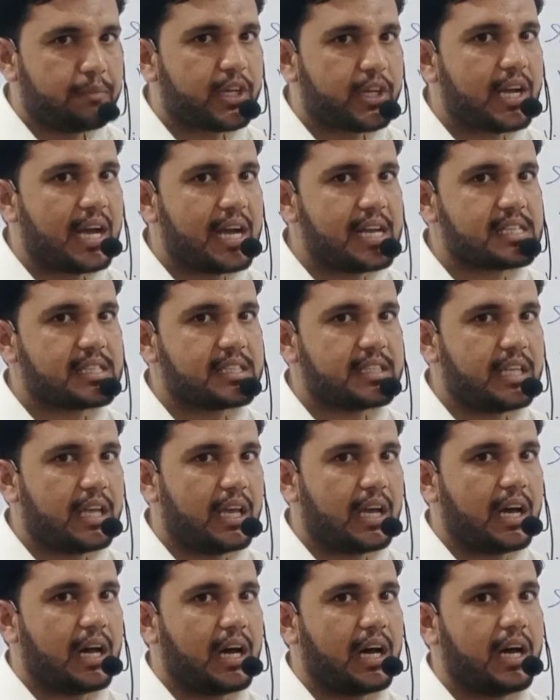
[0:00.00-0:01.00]
because
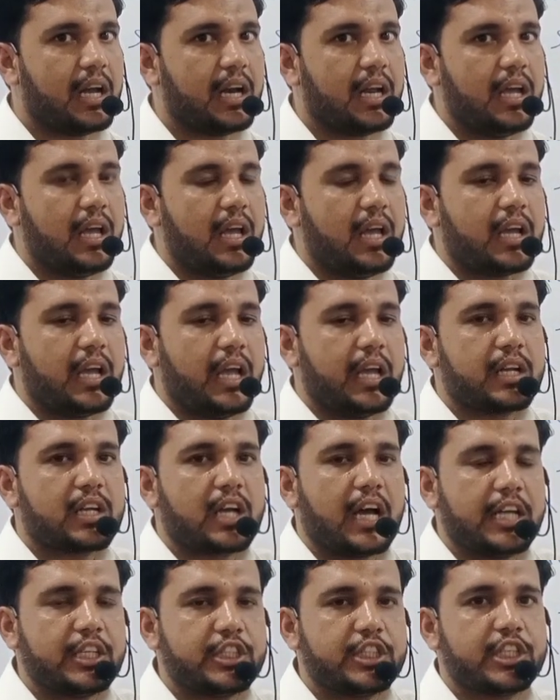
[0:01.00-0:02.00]
they are
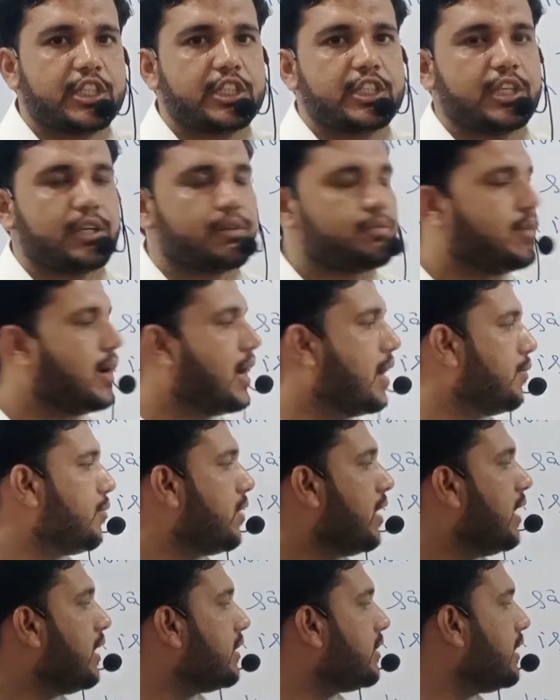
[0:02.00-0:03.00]
in congested
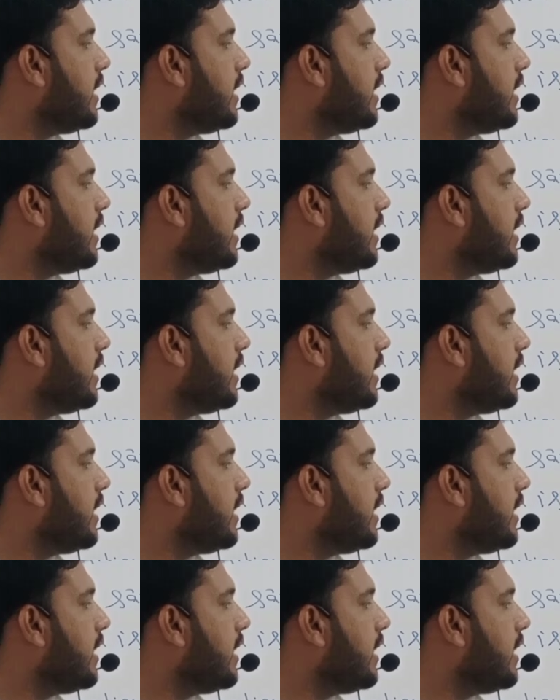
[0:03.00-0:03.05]
farm.